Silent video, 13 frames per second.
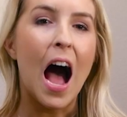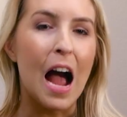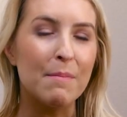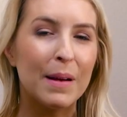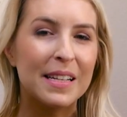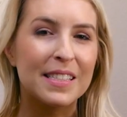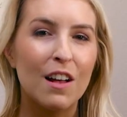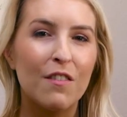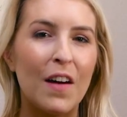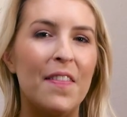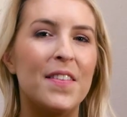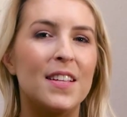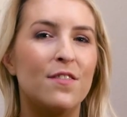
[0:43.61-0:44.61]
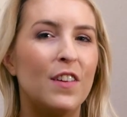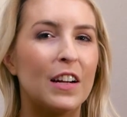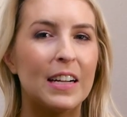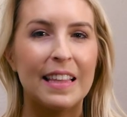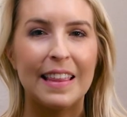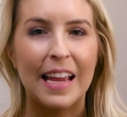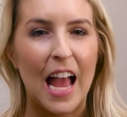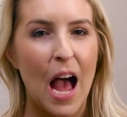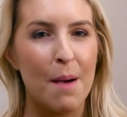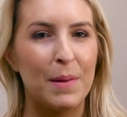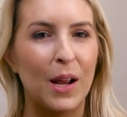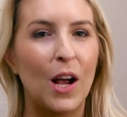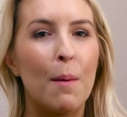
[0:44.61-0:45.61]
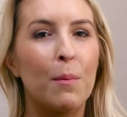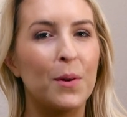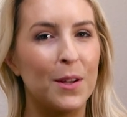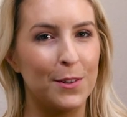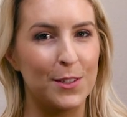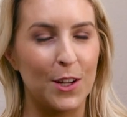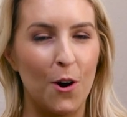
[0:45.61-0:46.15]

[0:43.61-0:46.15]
I myself had this very thing happen a couple years